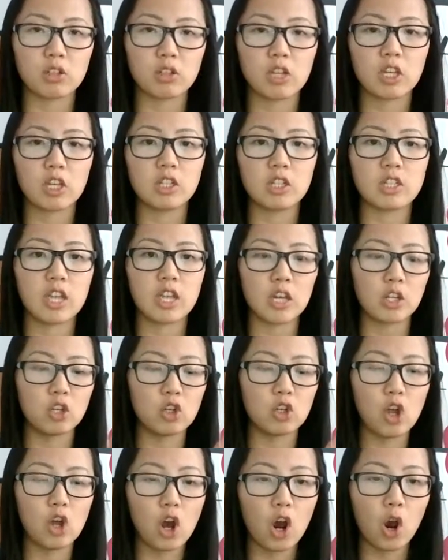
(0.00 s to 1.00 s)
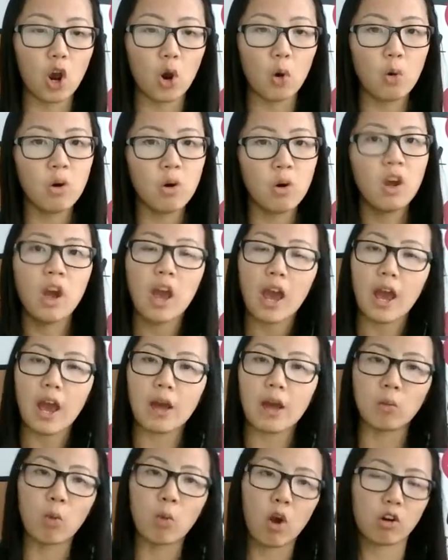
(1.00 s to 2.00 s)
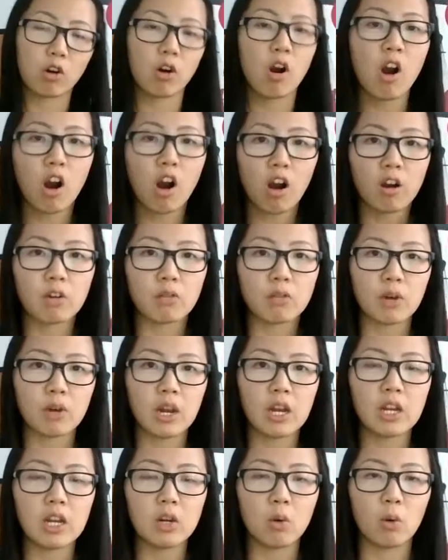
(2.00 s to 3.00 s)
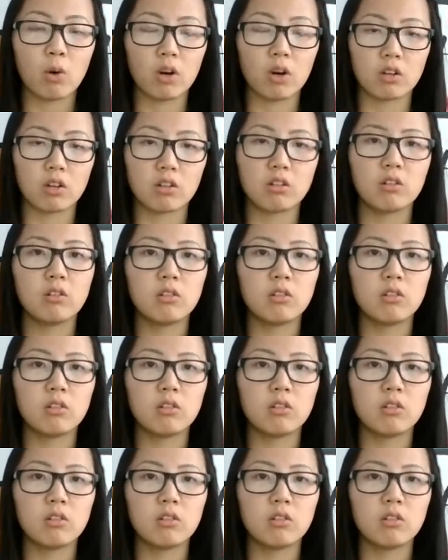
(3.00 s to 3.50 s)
They could say no and walk off, right? Or